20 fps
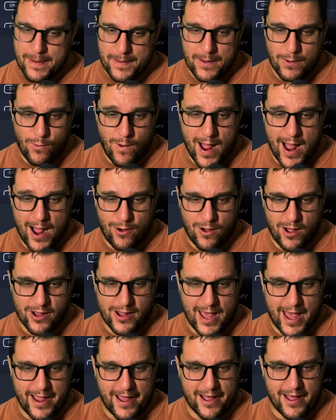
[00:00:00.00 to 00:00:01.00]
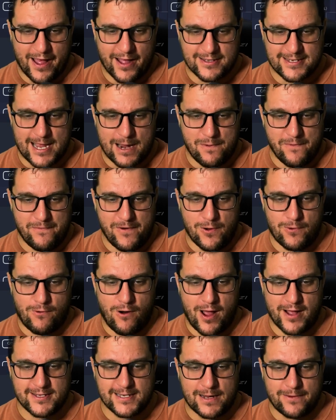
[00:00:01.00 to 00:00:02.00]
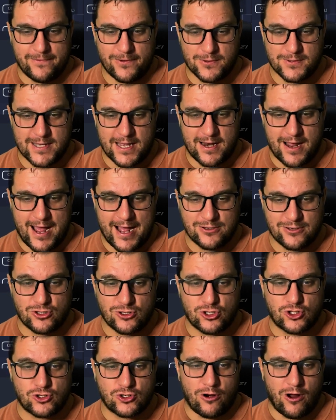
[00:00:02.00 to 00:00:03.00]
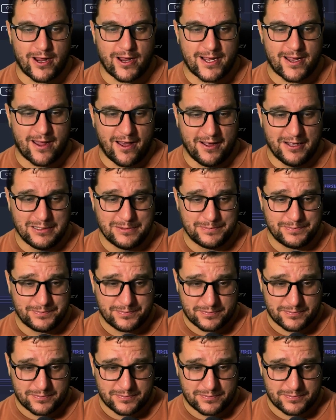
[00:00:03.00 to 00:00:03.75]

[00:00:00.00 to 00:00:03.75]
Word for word: Wow. Okay. Attack on field right, attack on field centre, and striker.